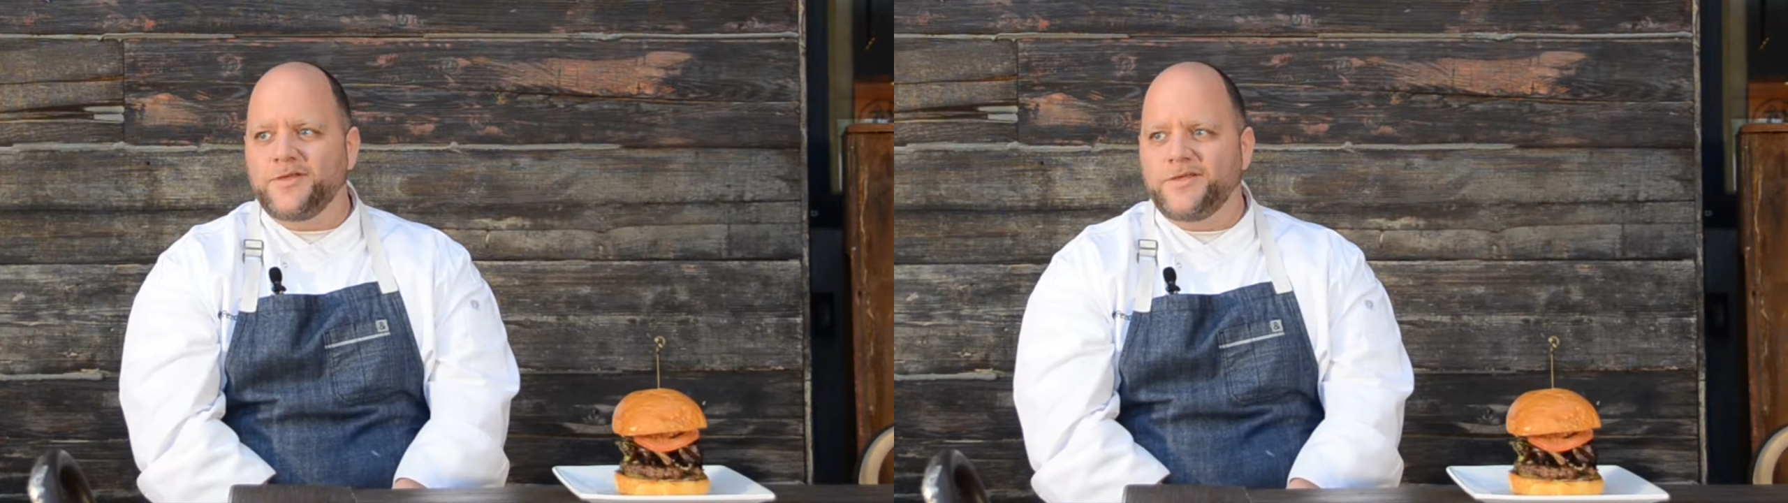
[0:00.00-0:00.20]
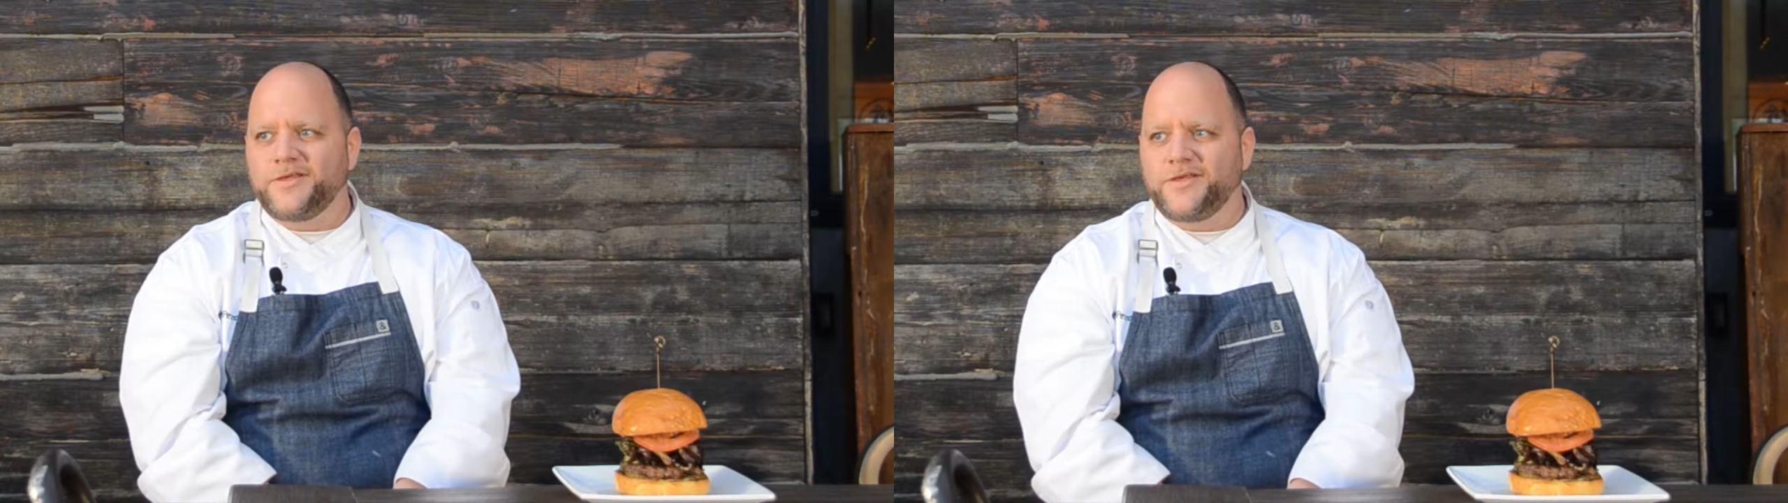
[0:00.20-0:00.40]

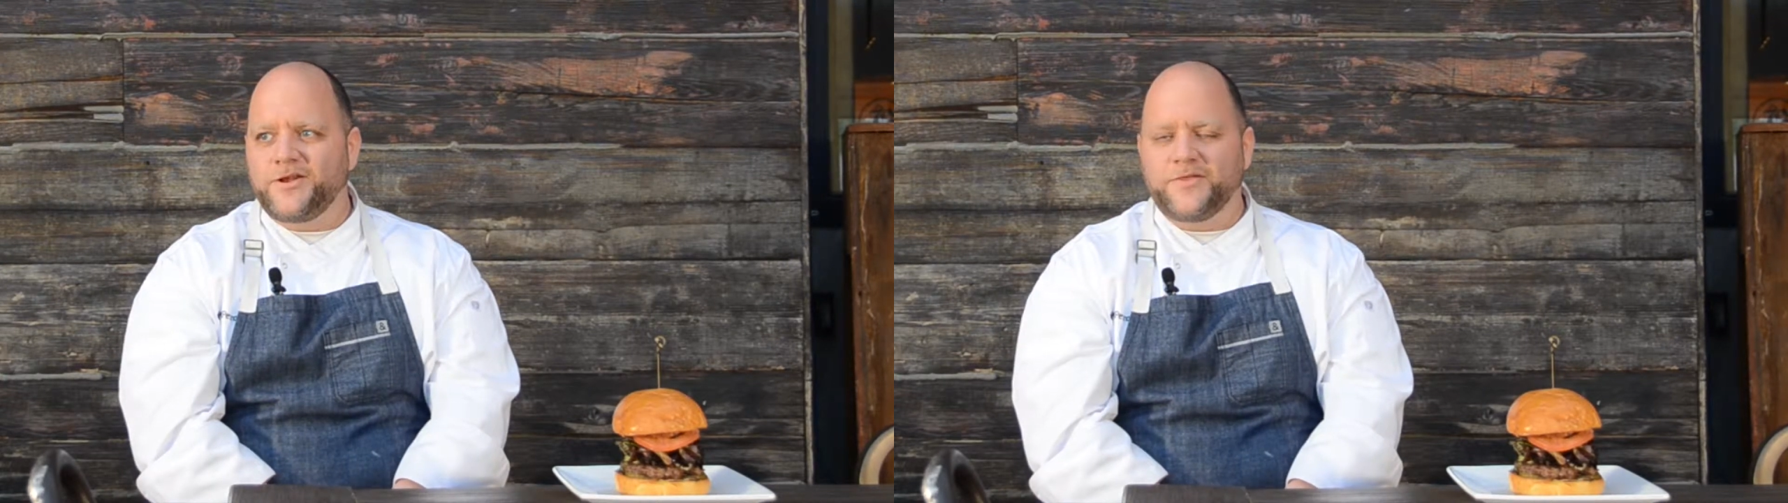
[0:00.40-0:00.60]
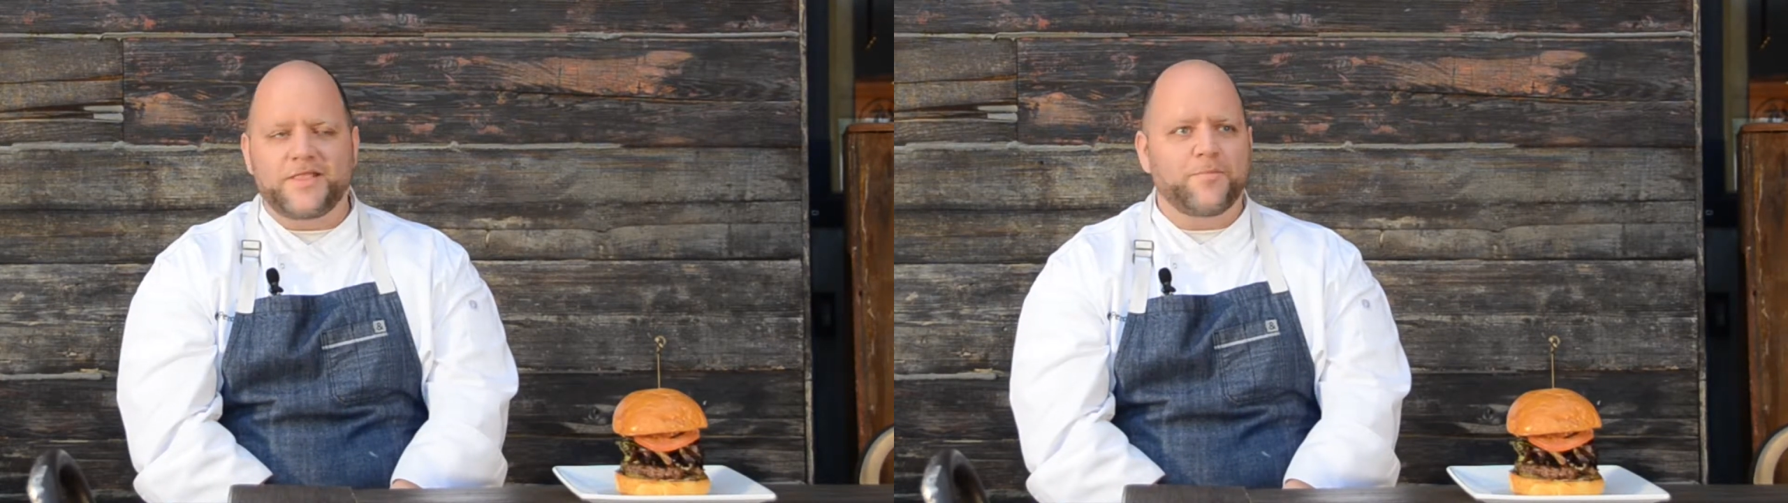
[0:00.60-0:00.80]
you
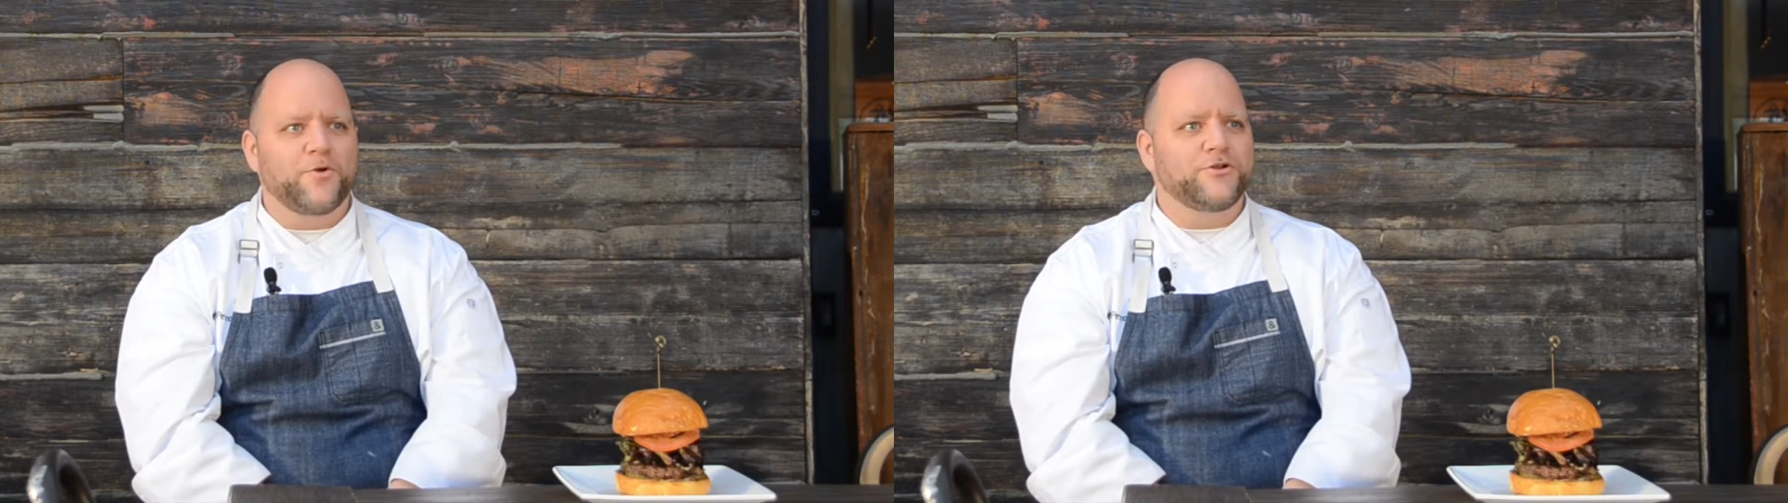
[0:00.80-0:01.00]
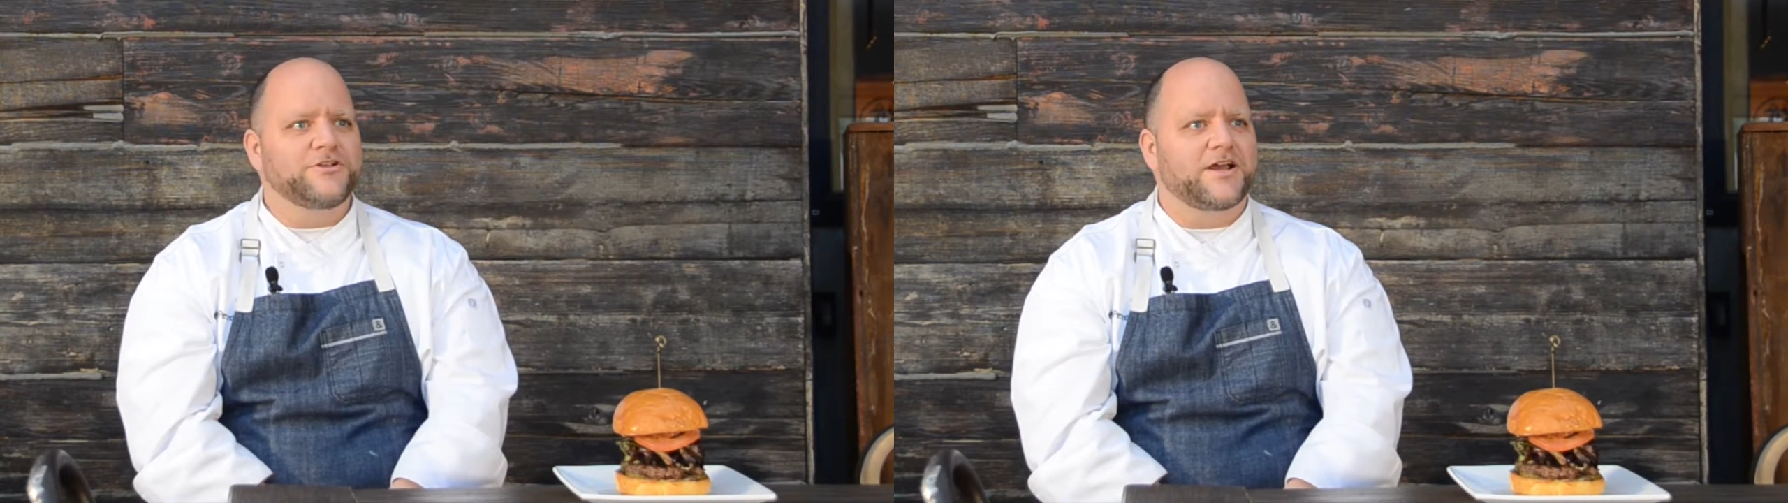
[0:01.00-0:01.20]
know, that the
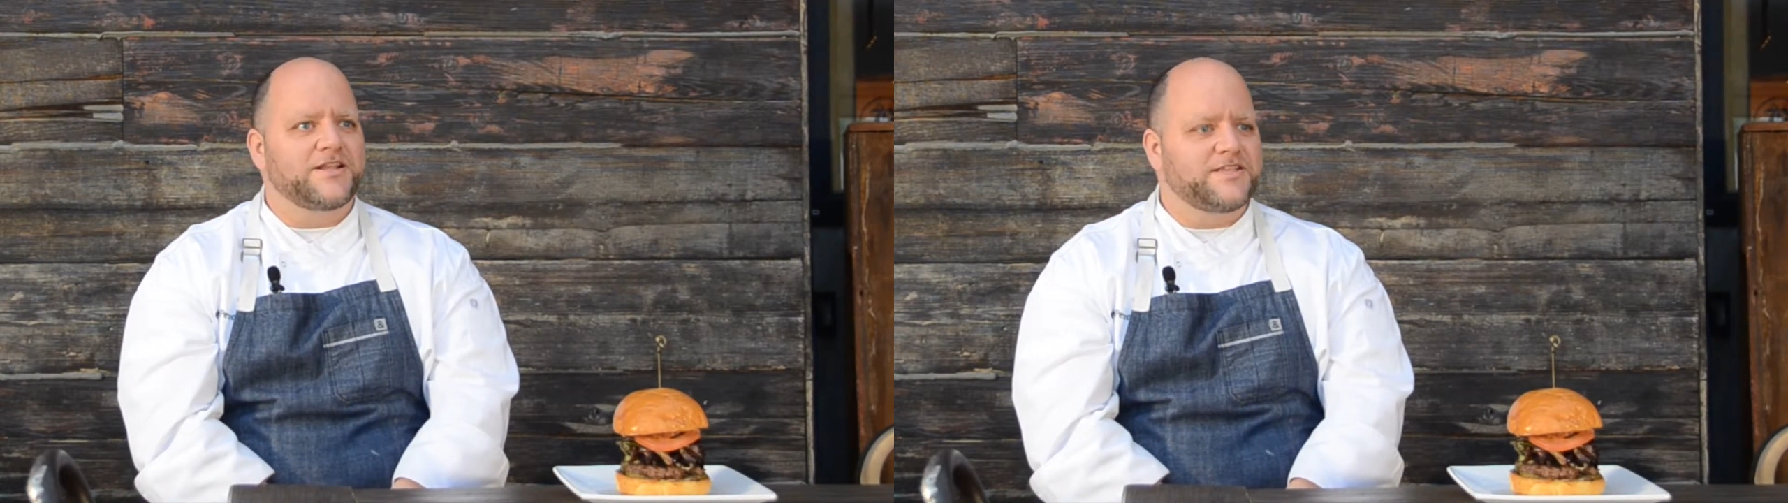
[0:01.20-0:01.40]
burger's not going